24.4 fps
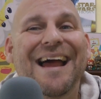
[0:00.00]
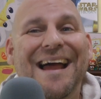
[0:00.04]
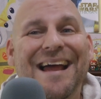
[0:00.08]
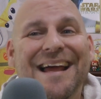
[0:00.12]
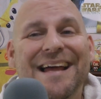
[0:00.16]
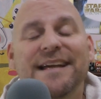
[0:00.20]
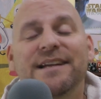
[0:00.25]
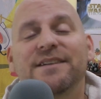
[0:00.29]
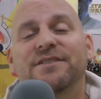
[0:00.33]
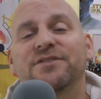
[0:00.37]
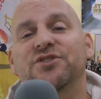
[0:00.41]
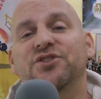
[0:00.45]

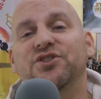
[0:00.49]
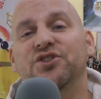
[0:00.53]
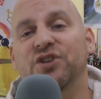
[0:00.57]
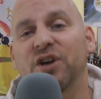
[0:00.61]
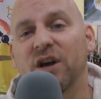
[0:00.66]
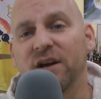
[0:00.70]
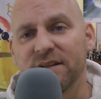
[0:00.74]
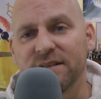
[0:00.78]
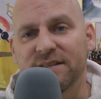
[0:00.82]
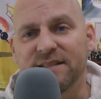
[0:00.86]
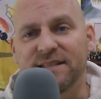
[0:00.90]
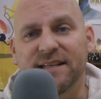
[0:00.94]
And
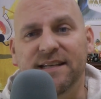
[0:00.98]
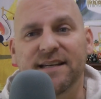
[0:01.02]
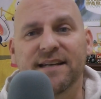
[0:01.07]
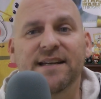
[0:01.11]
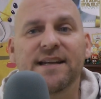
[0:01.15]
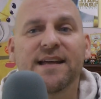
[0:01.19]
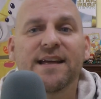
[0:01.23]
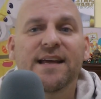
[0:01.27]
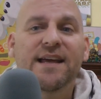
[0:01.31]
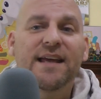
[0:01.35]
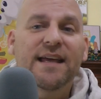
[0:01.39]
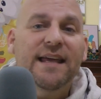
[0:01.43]

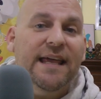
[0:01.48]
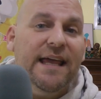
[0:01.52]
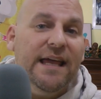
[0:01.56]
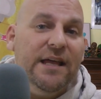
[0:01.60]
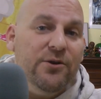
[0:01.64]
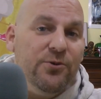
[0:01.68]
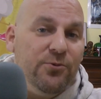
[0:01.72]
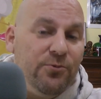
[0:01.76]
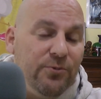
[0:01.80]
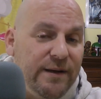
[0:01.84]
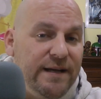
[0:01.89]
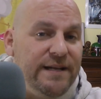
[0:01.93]
Johnson
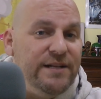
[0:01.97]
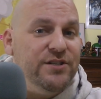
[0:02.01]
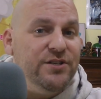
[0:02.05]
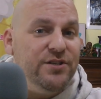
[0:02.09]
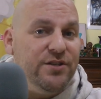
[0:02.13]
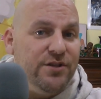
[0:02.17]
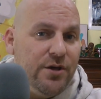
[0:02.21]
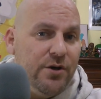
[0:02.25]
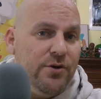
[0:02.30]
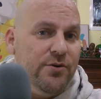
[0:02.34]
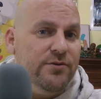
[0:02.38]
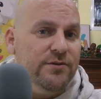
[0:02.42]
can
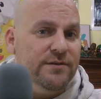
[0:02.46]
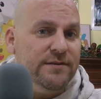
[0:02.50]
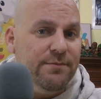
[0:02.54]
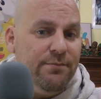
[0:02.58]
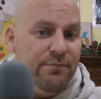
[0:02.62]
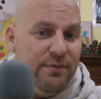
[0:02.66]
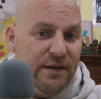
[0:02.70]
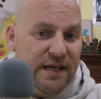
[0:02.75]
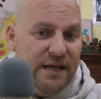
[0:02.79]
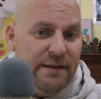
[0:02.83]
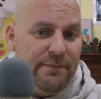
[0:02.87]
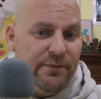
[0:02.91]
reach those
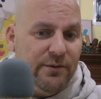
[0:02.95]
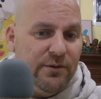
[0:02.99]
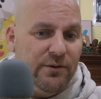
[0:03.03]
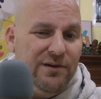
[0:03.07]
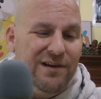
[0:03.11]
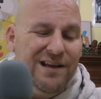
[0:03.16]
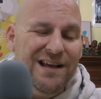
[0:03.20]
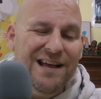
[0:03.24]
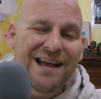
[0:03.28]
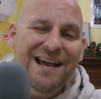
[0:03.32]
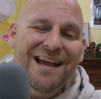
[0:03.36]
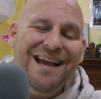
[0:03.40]
people.